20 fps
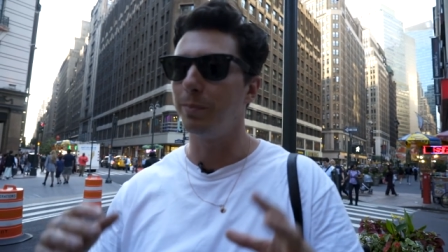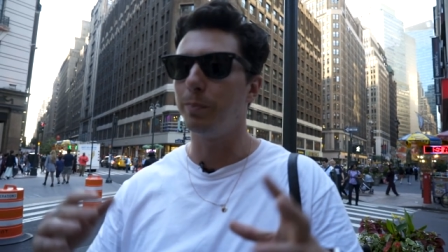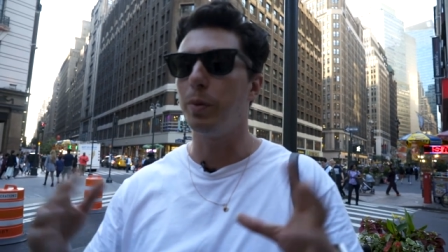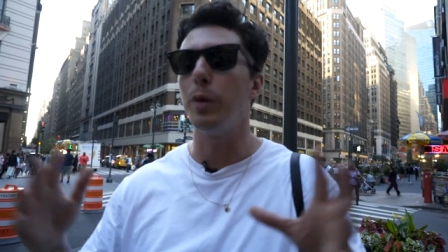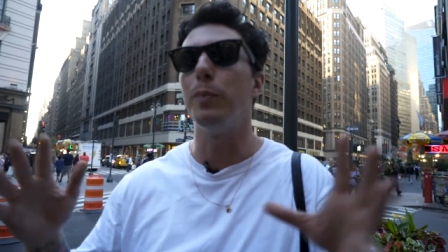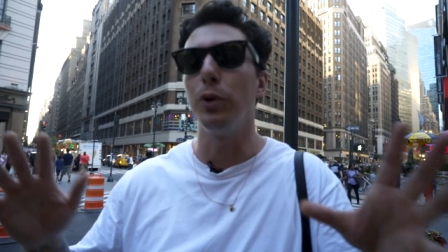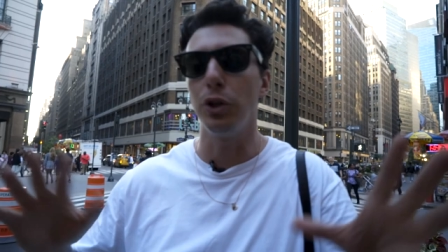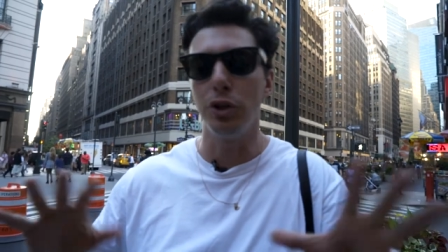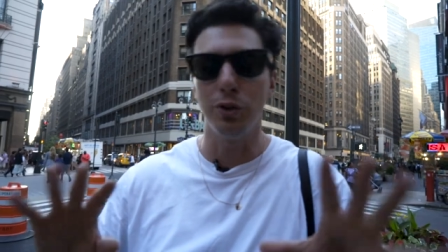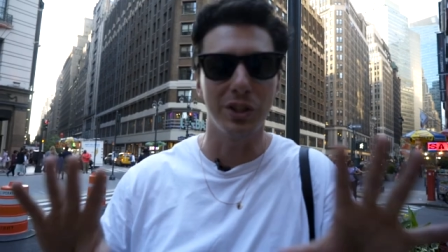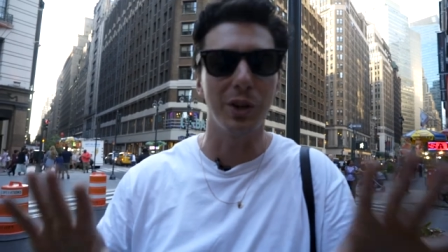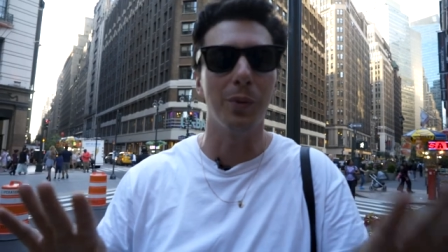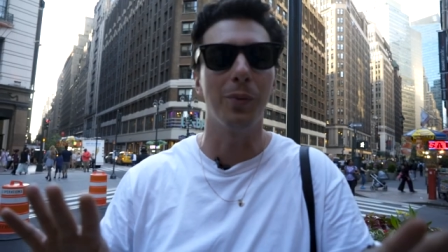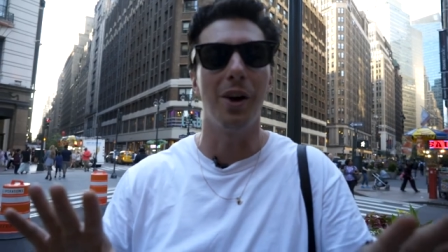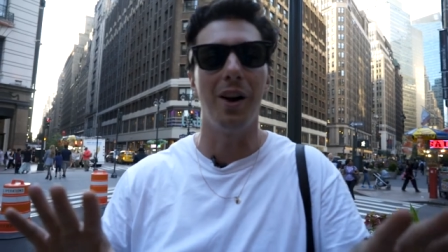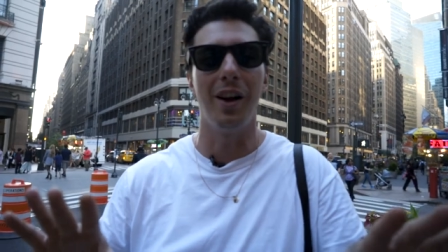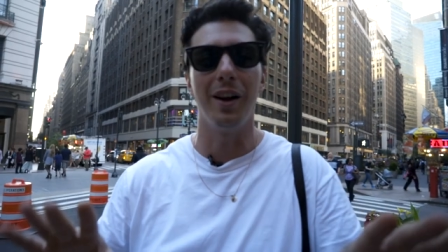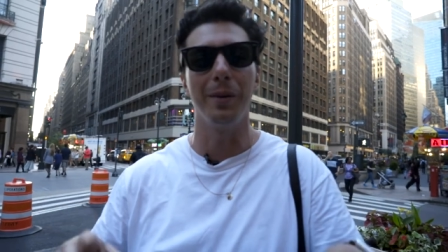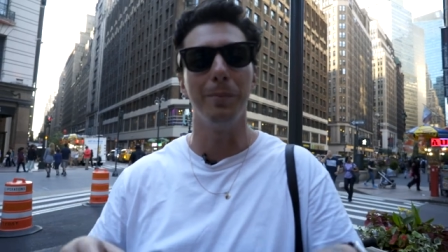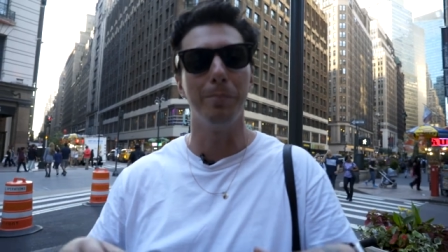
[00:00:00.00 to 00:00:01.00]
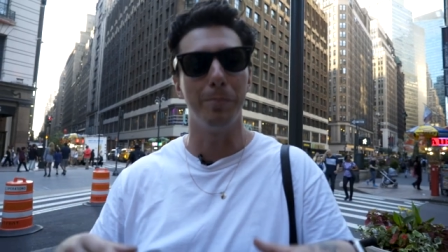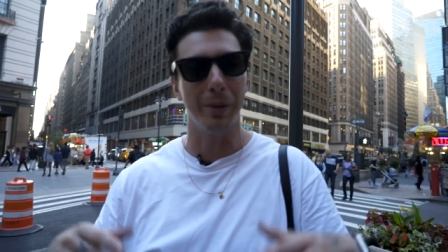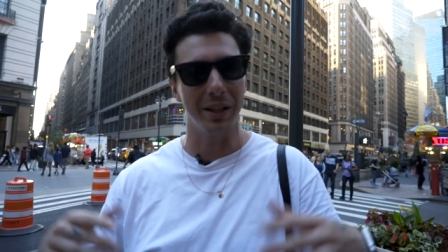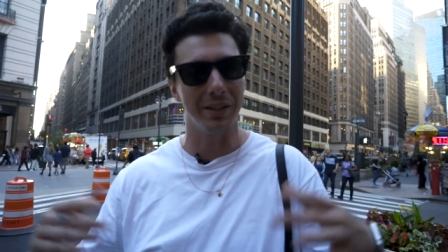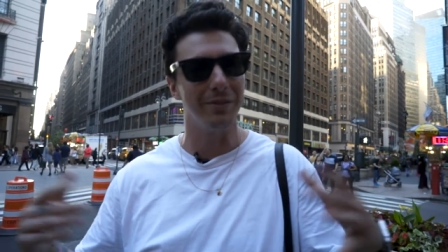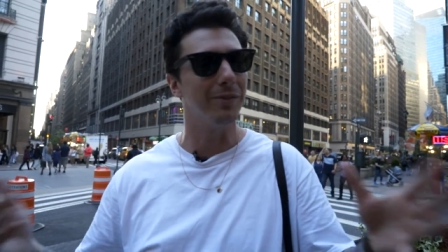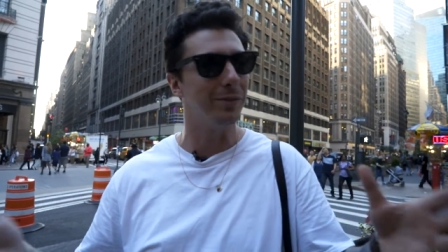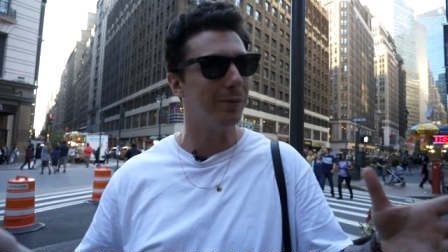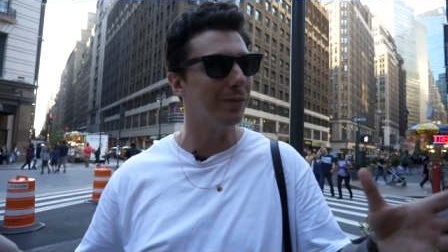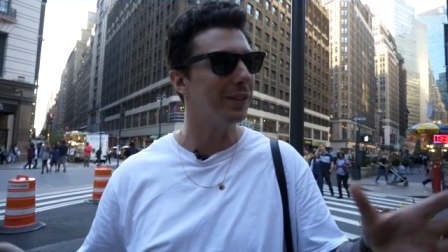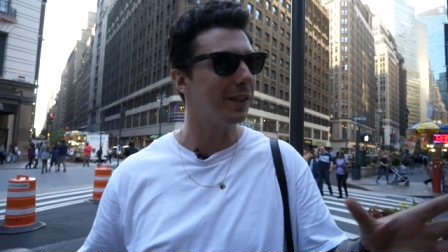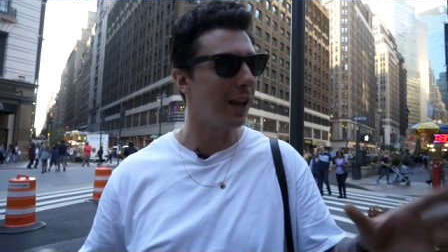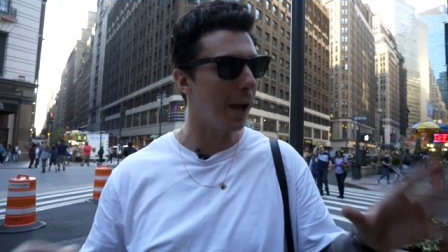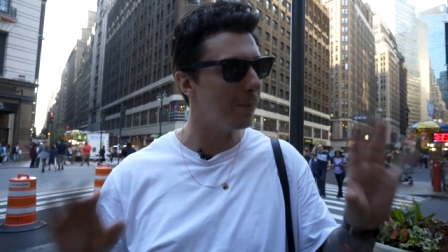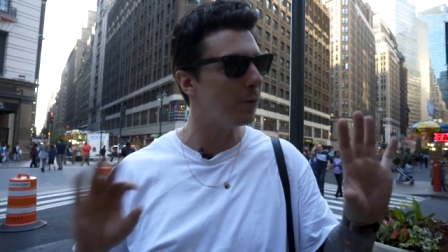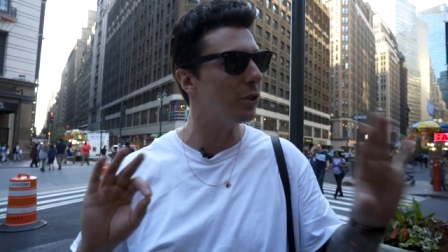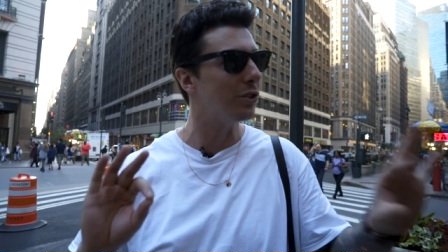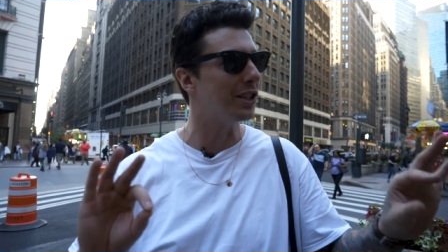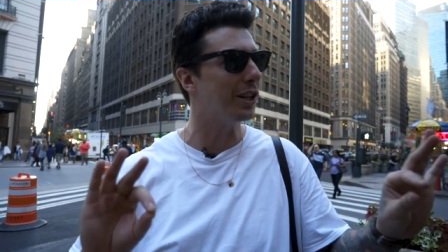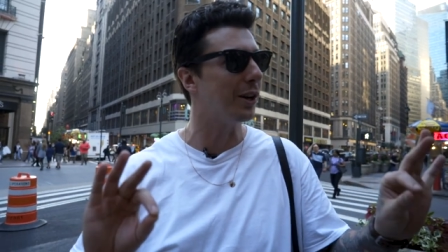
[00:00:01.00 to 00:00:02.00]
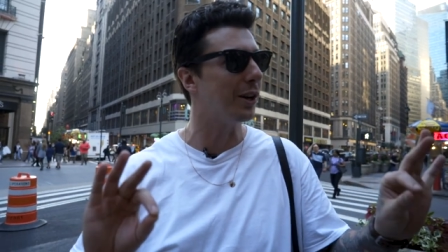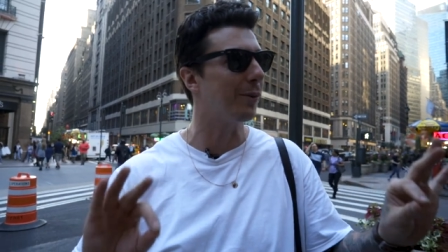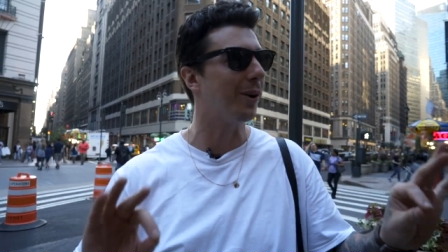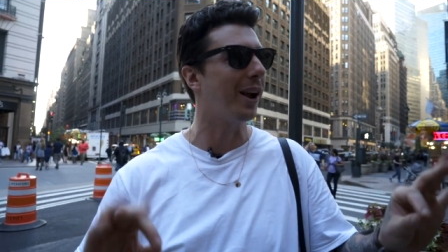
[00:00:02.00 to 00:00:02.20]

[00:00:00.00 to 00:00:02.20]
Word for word: People use it wrong, but I'm using it